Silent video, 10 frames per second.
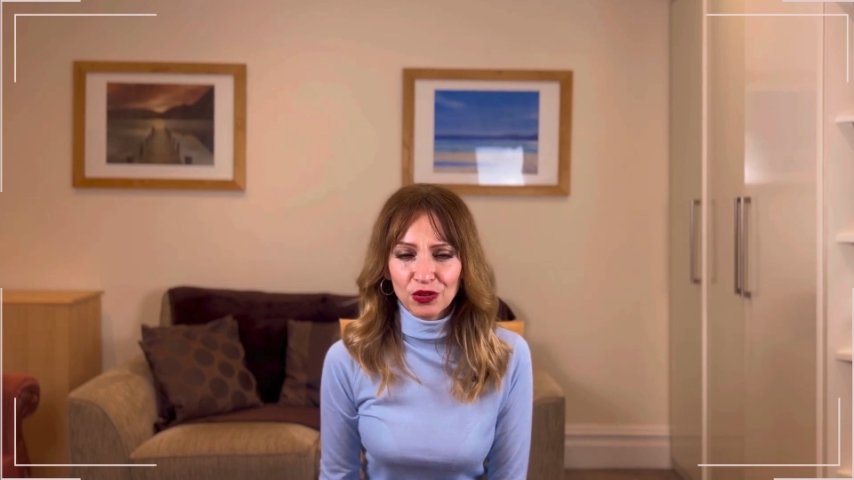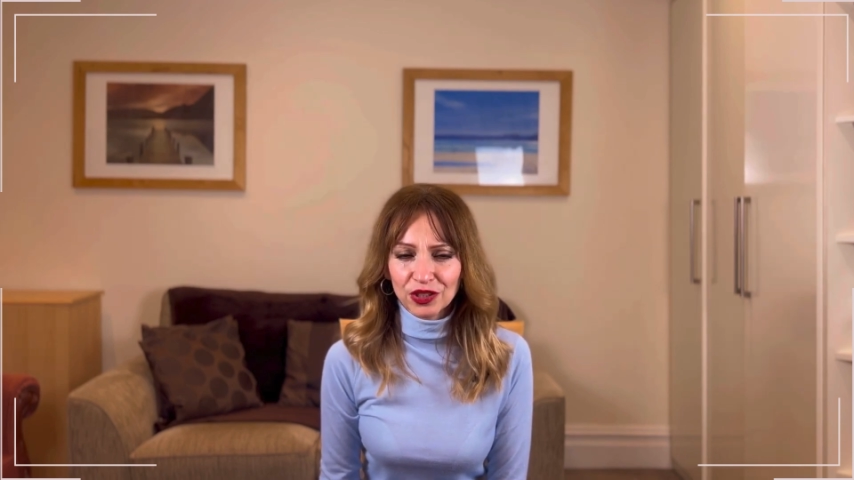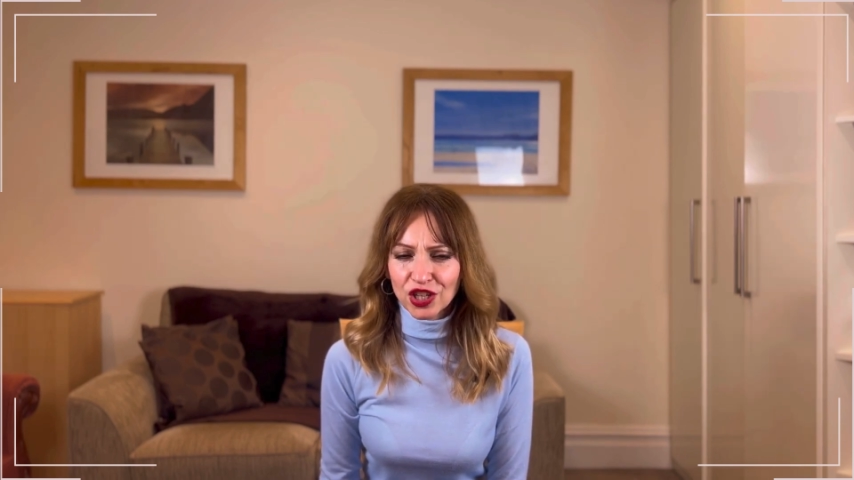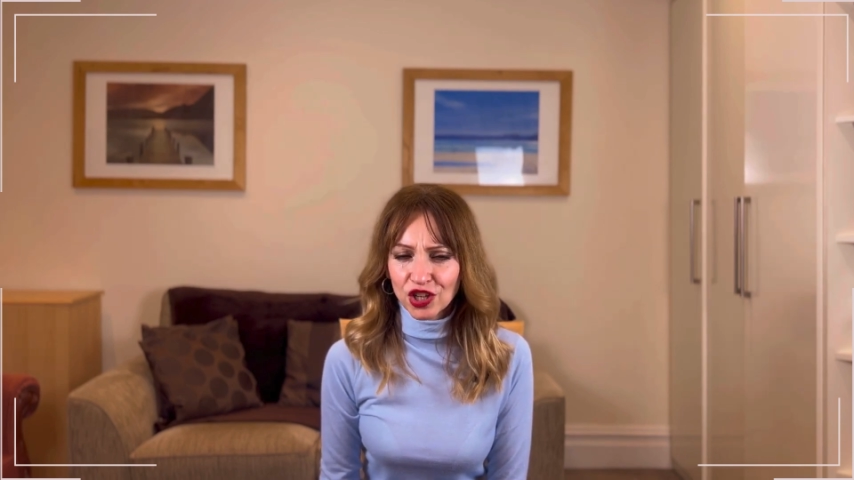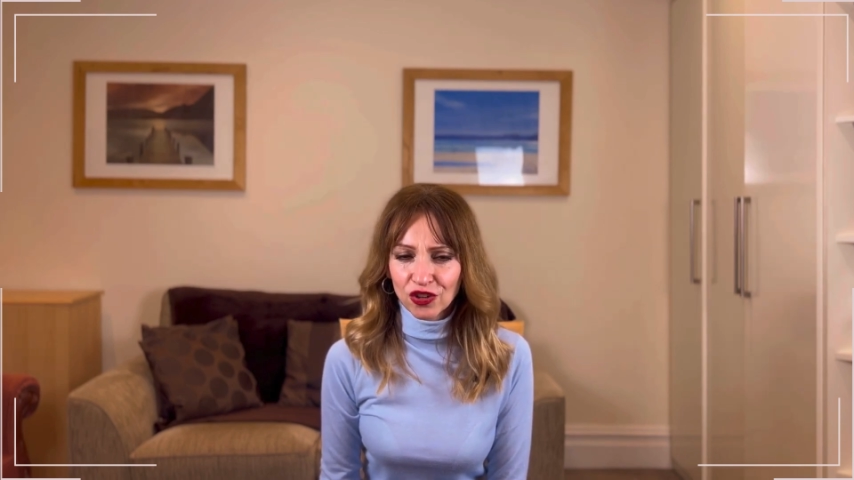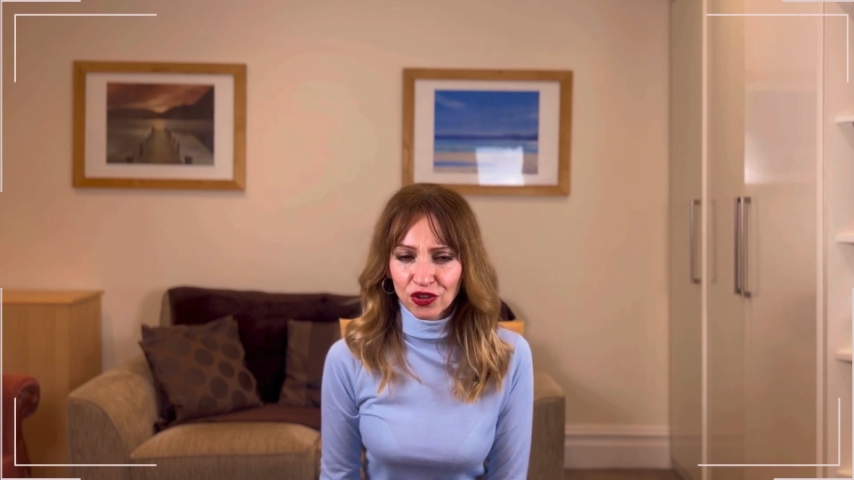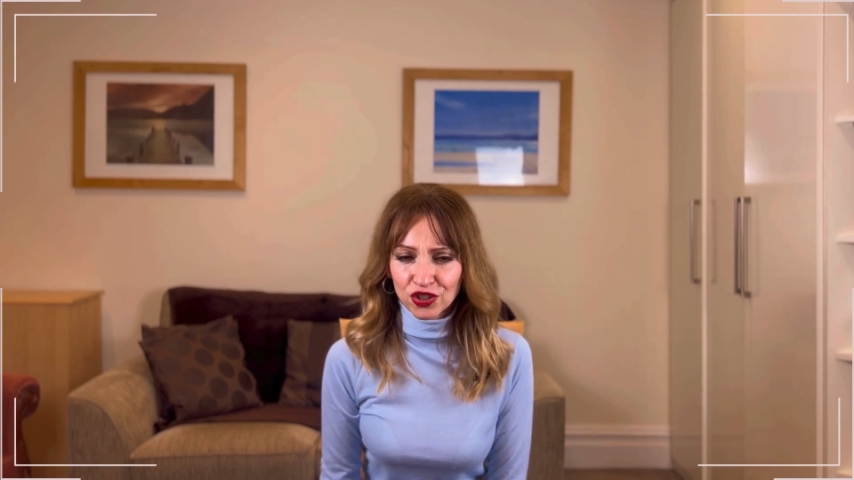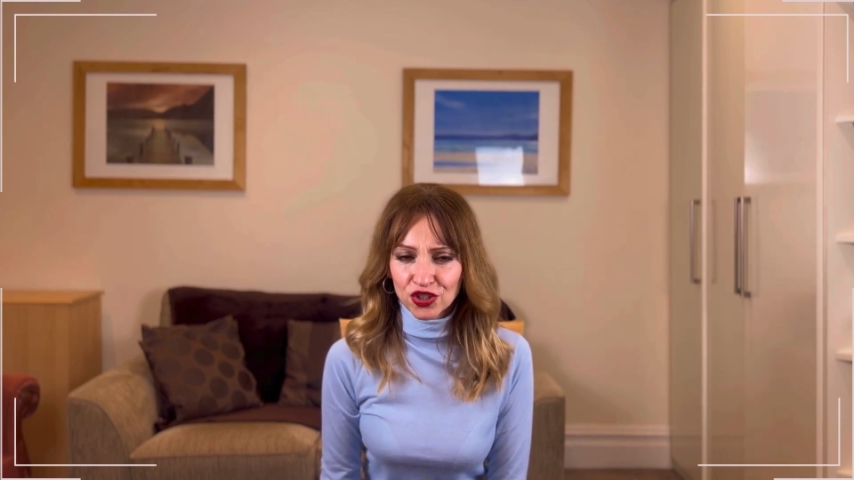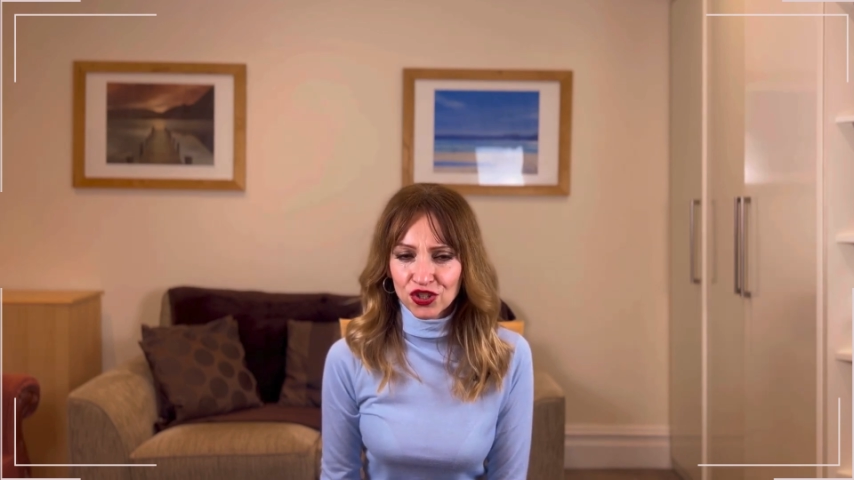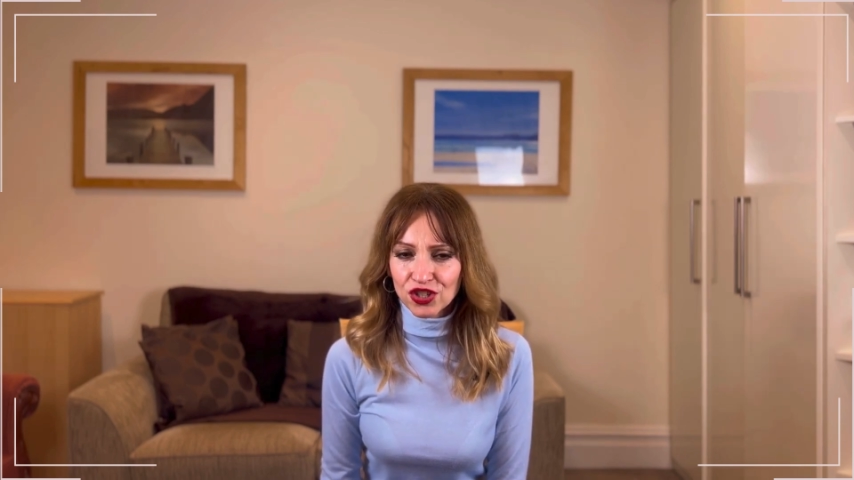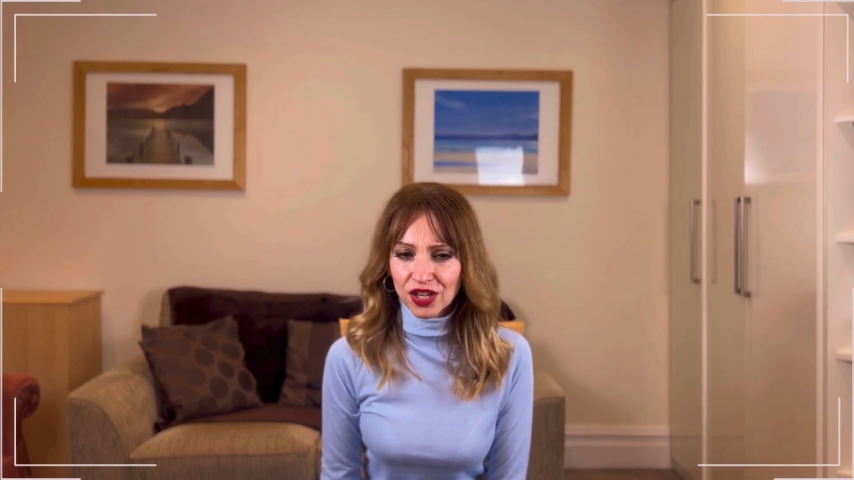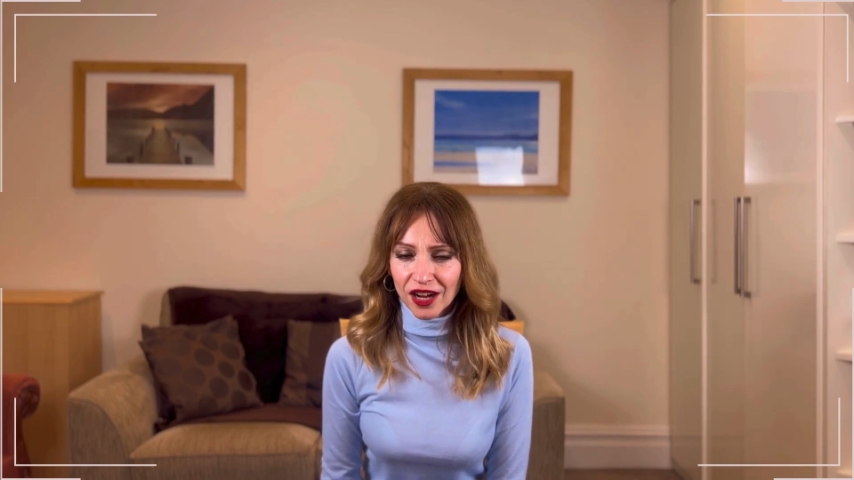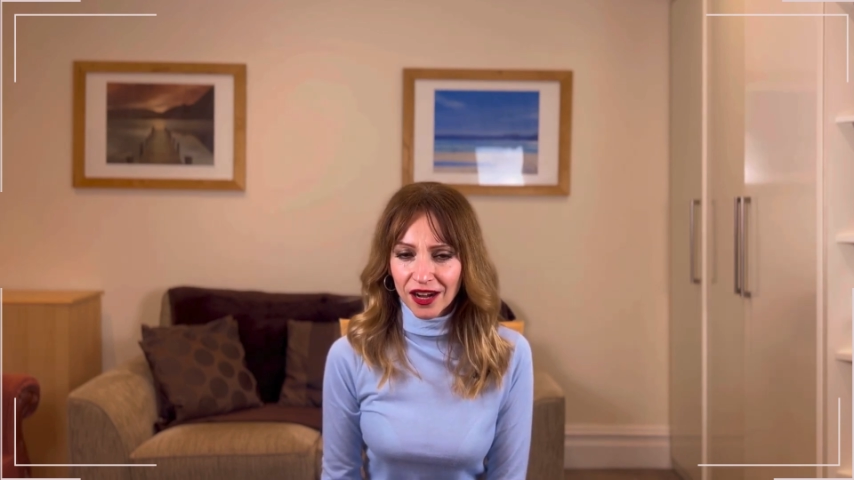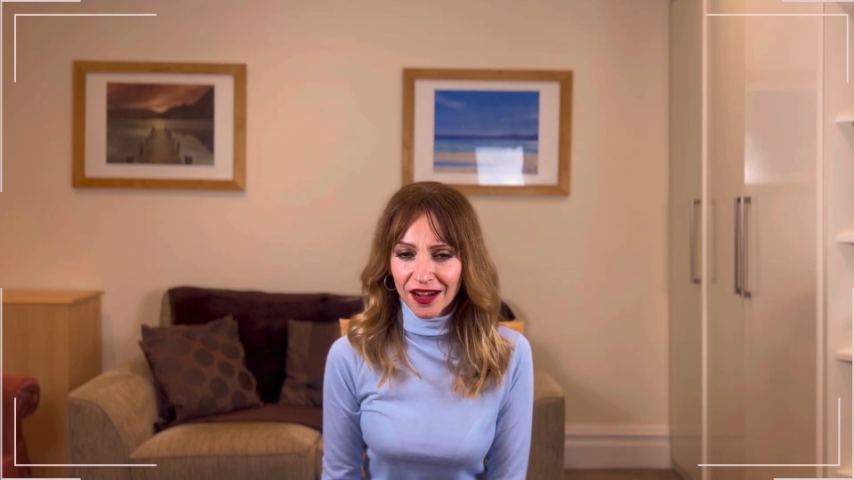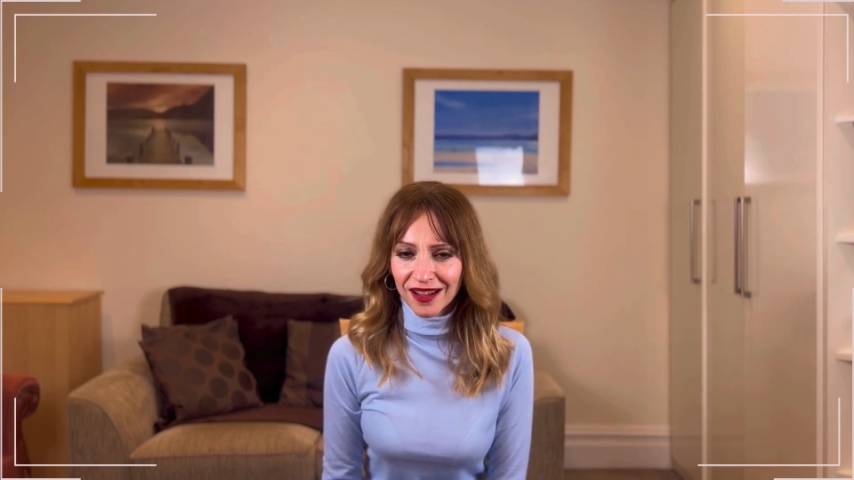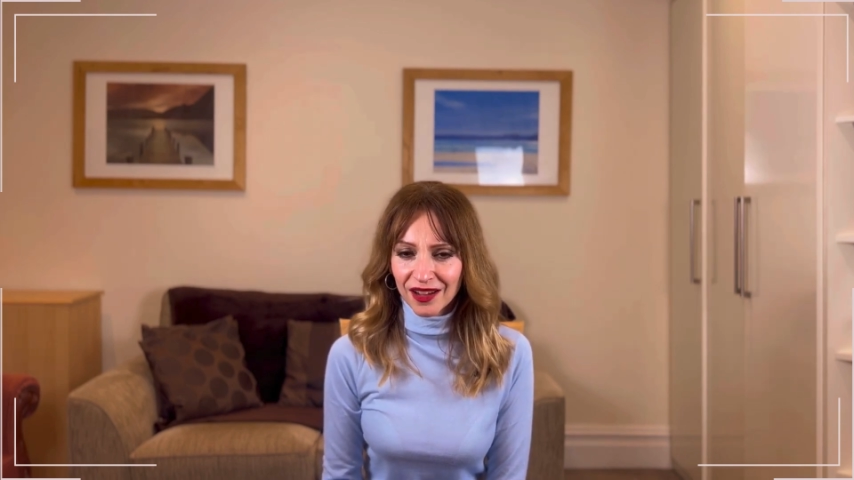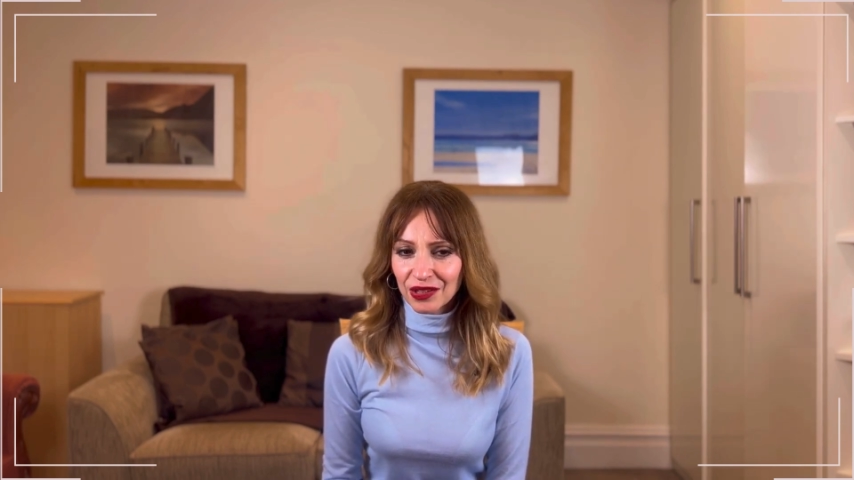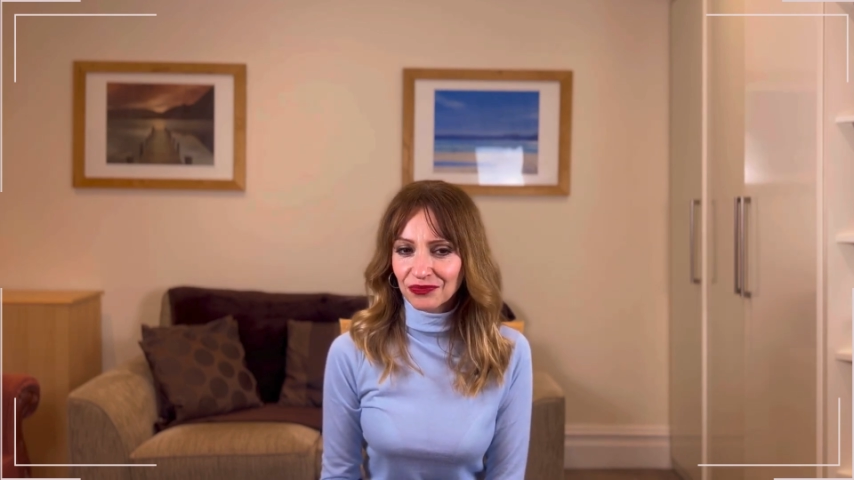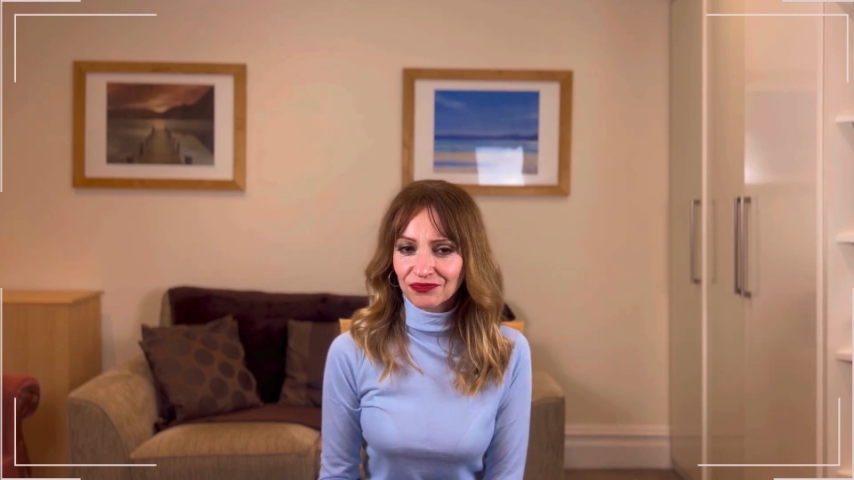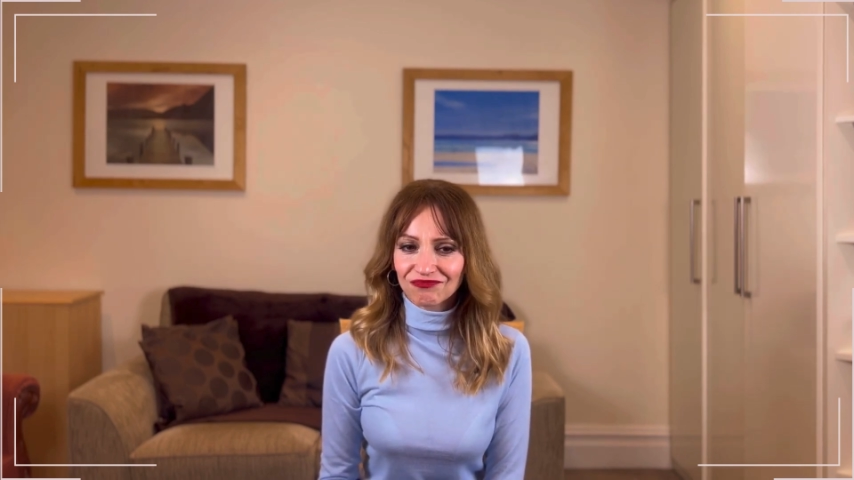looking gorgeous are